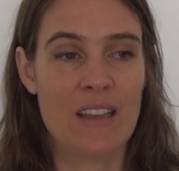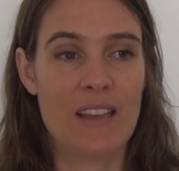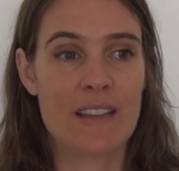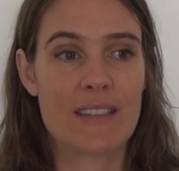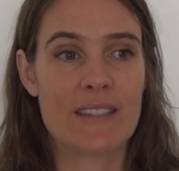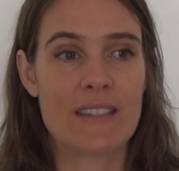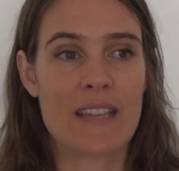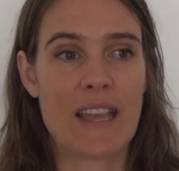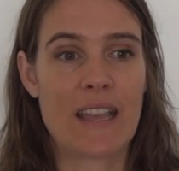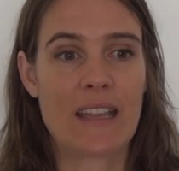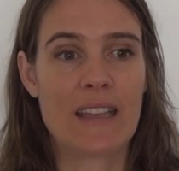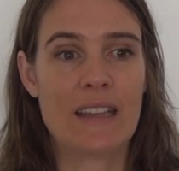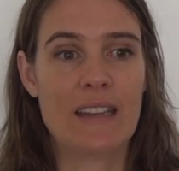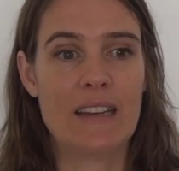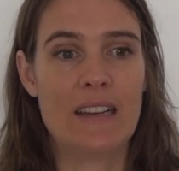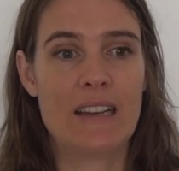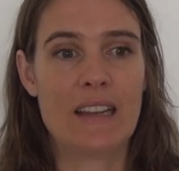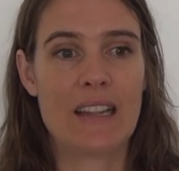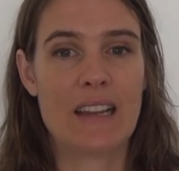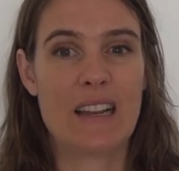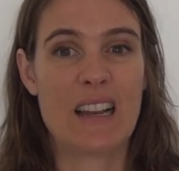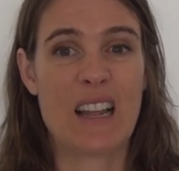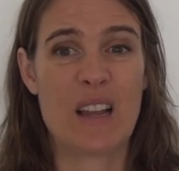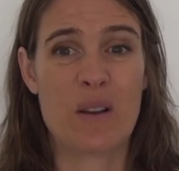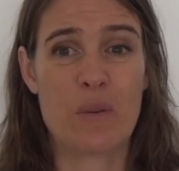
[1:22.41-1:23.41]

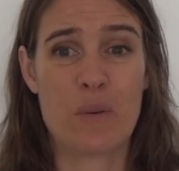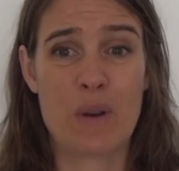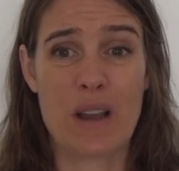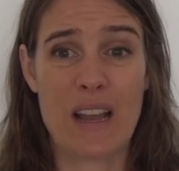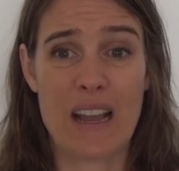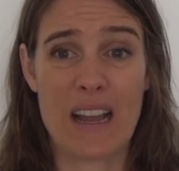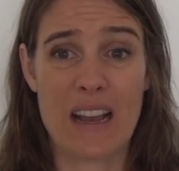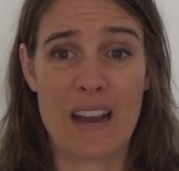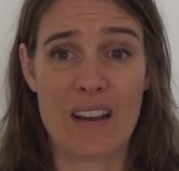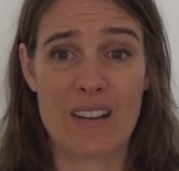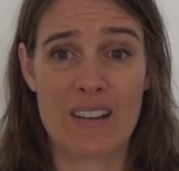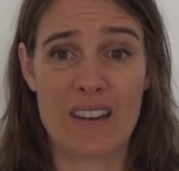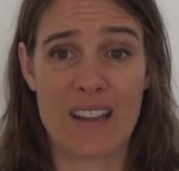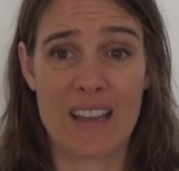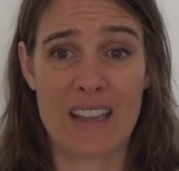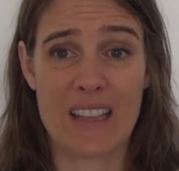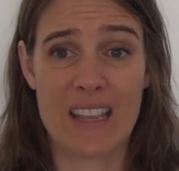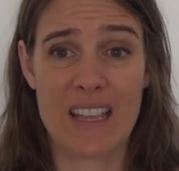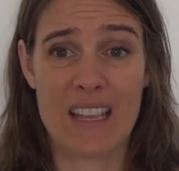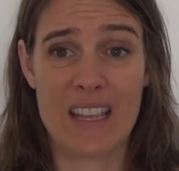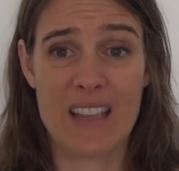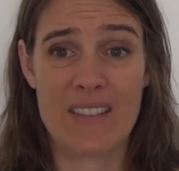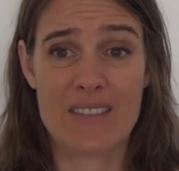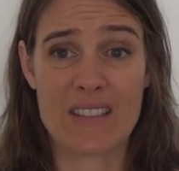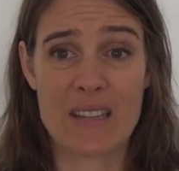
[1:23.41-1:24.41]
Secondly, like, wow, like,
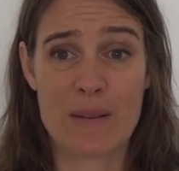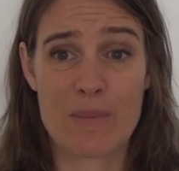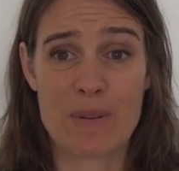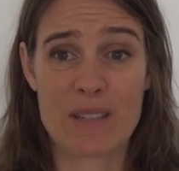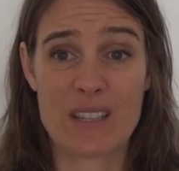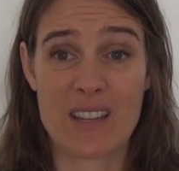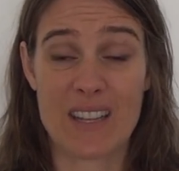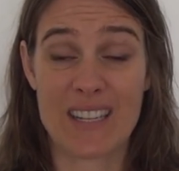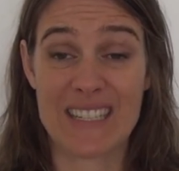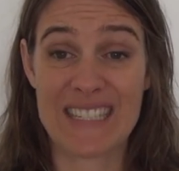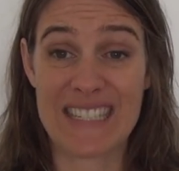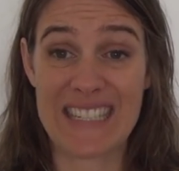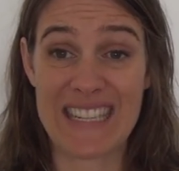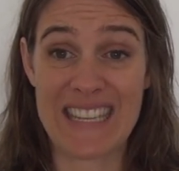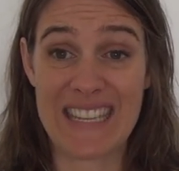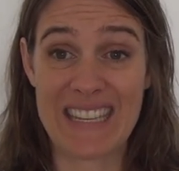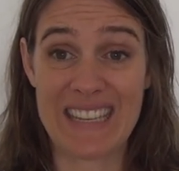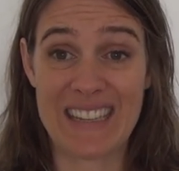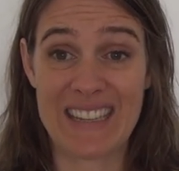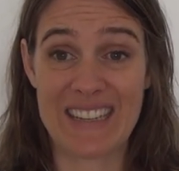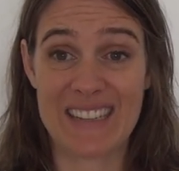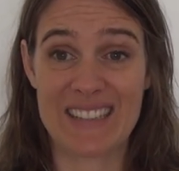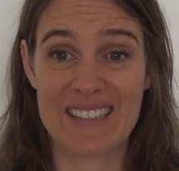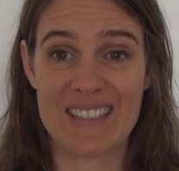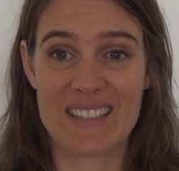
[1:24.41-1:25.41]
he gives up his
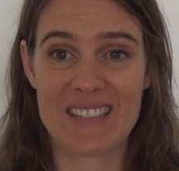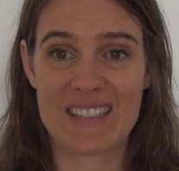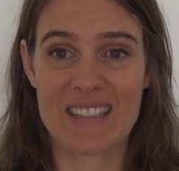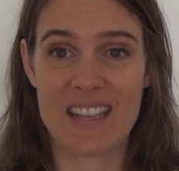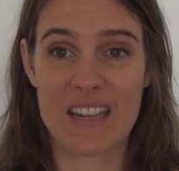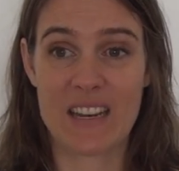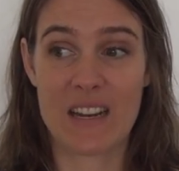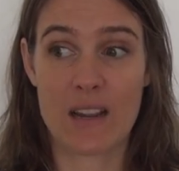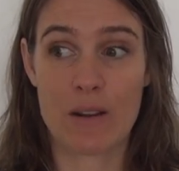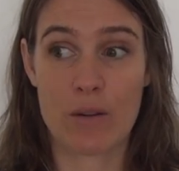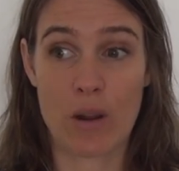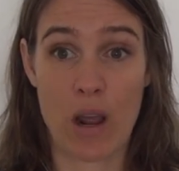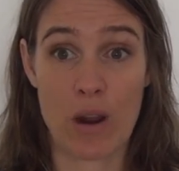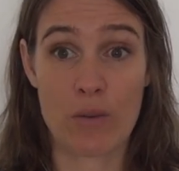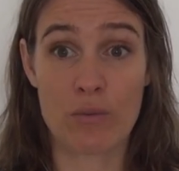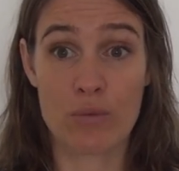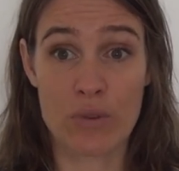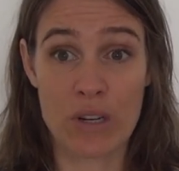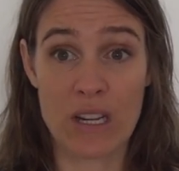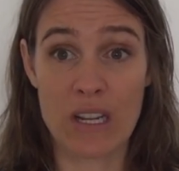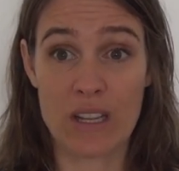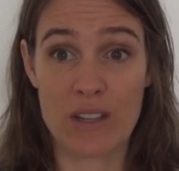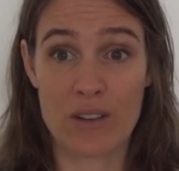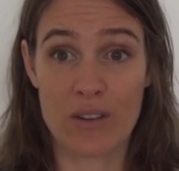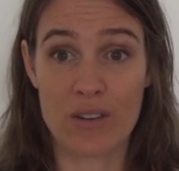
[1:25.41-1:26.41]
ideas that are
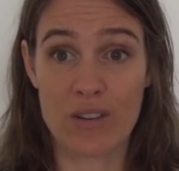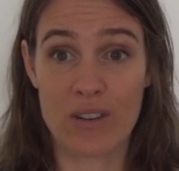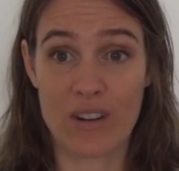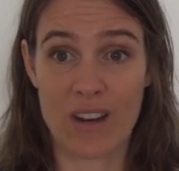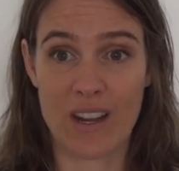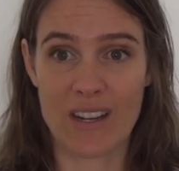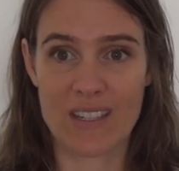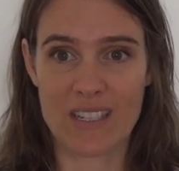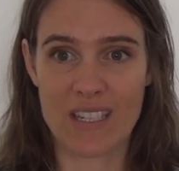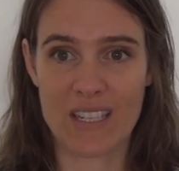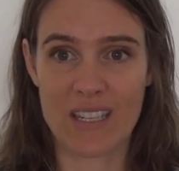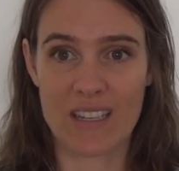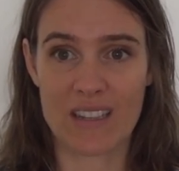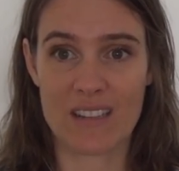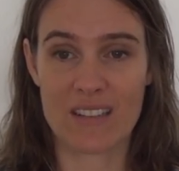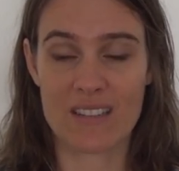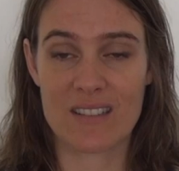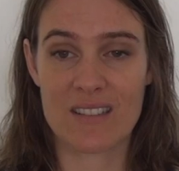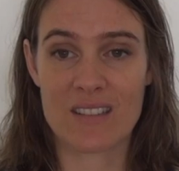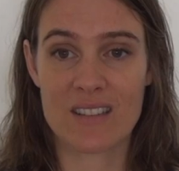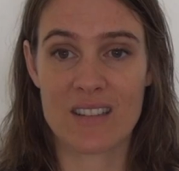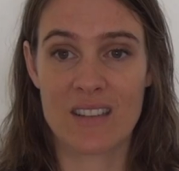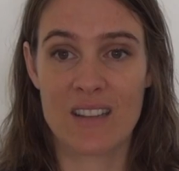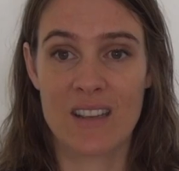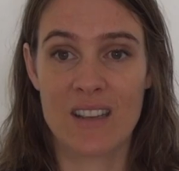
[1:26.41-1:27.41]
really good
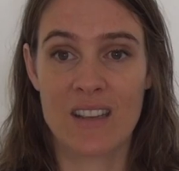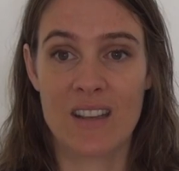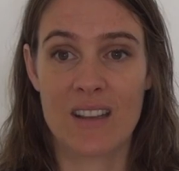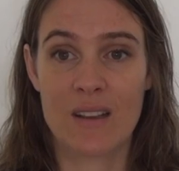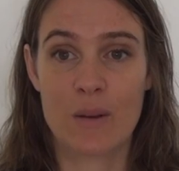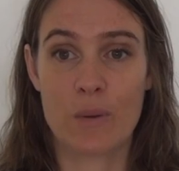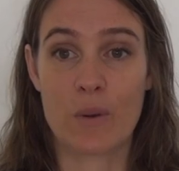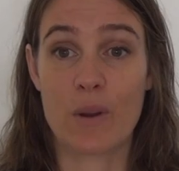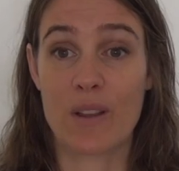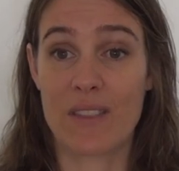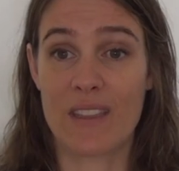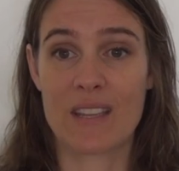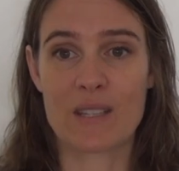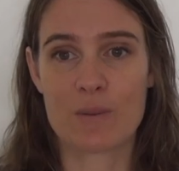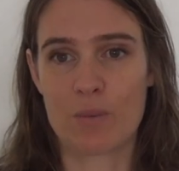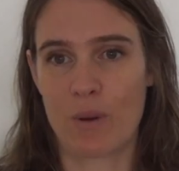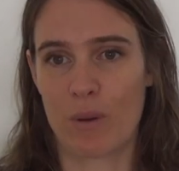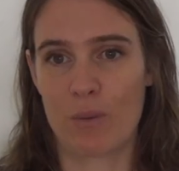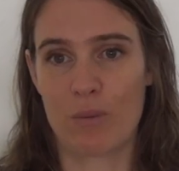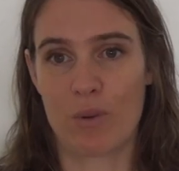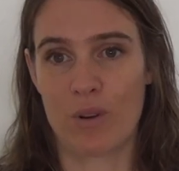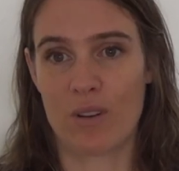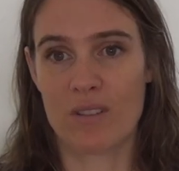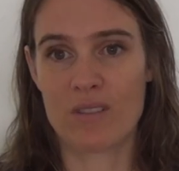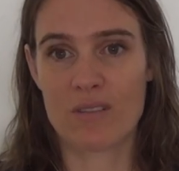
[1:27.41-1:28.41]
ideas. Well, this
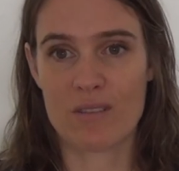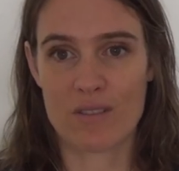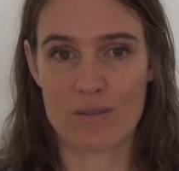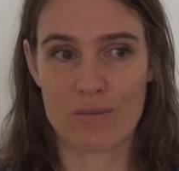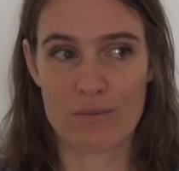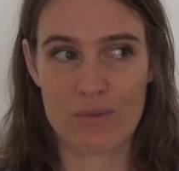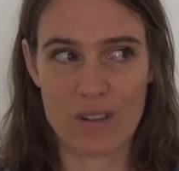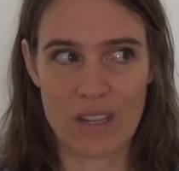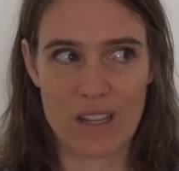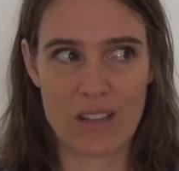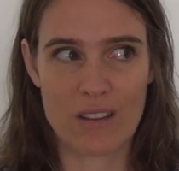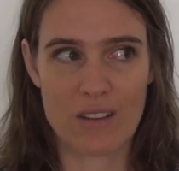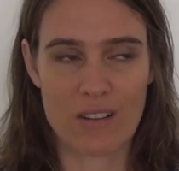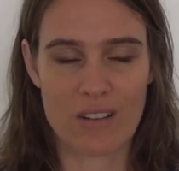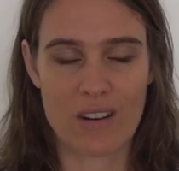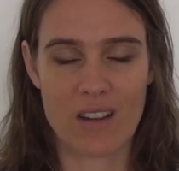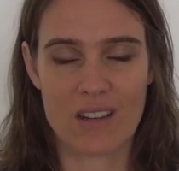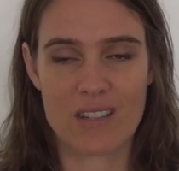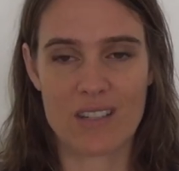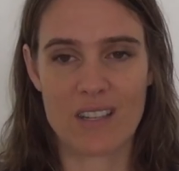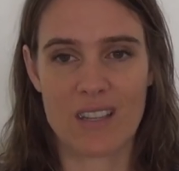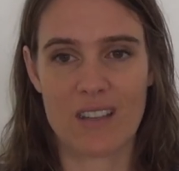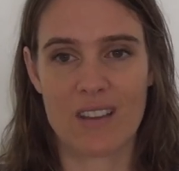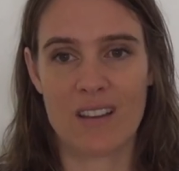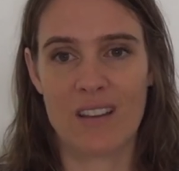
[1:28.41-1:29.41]
one was a really good
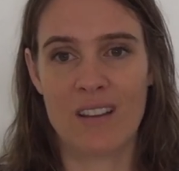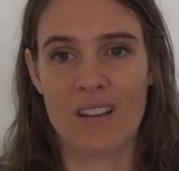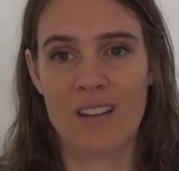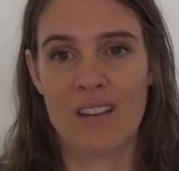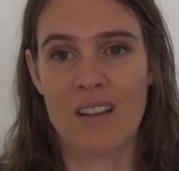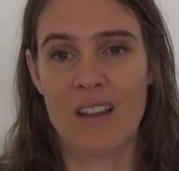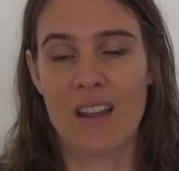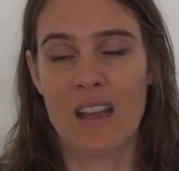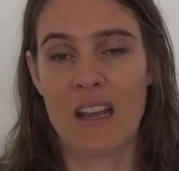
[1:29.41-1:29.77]
idea.